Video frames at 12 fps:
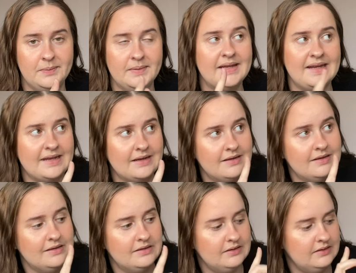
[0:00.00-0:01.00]
like
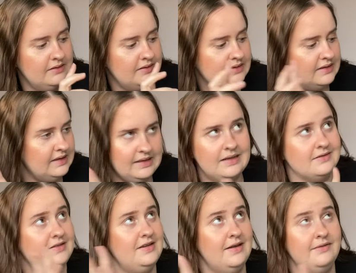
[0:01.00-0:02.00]
it has
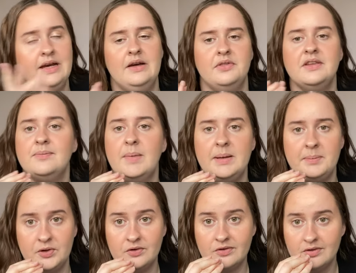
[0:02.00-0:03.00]
never had this many
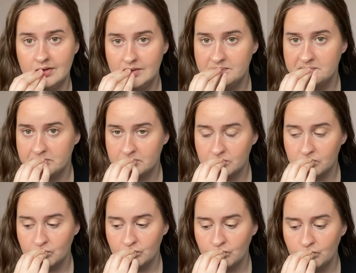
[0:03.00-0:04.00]
books.
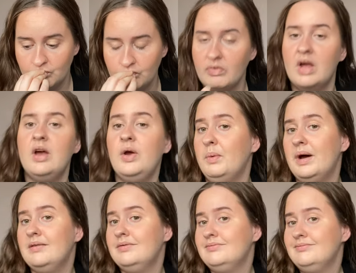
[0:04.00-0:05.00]
Over.
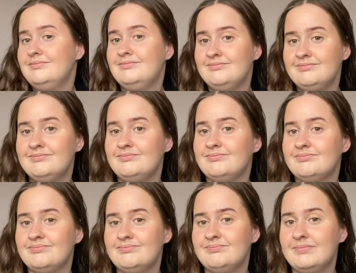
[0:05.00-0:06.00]
Oh,
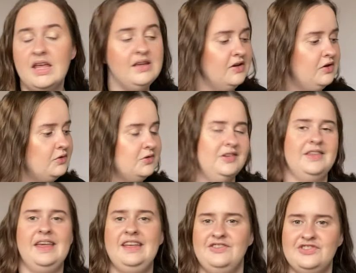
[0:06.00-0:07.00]
also the
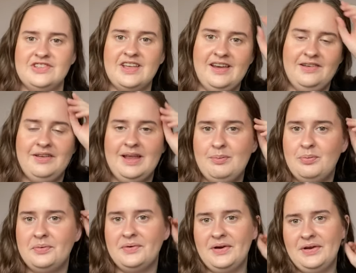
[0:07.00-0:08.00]
hinge is kind of like
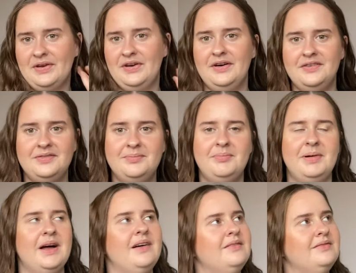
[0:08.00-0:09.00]
broken off but